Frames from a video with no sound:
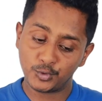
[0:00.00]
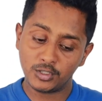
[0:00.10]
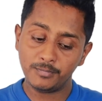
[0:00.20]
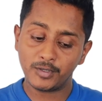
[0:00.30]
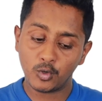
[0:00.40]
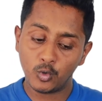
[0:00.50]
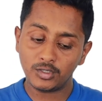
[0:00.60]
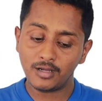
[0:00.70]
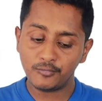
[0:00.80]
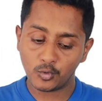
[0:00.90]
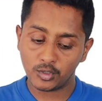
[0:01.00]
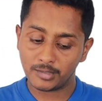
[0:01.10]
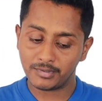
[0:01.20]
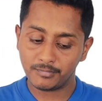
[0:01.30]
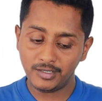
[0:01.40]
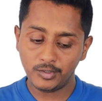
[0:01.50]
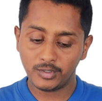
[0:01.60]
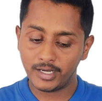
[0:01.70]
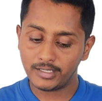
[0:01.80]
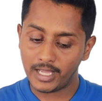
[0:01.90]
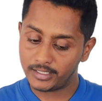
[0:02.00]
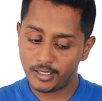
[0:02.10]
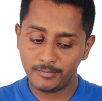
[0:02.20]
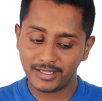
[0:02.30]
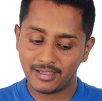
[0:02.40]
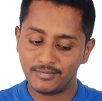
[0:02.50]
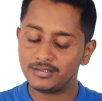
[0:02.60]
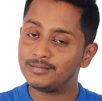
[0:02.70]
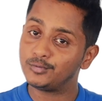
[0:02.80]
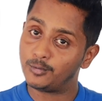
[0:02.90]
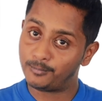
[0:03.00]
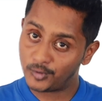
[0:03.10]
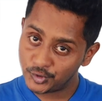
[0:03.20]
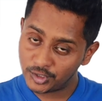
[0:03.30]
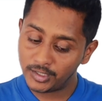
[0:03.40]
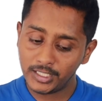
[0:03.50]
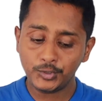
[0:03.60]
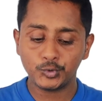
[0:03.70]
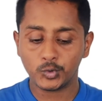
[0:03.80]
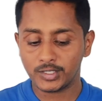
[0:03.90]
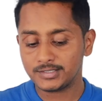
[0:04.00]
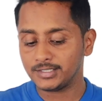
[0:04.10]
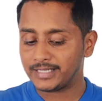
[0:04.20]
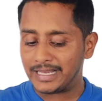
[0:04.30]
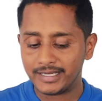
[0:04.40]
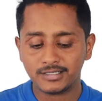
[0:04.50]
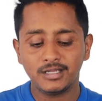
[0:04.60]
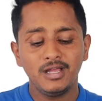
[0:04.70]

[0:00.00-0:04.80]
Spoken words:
keep a quota for older people to get hired by giving them the opportunity to showcase the talent.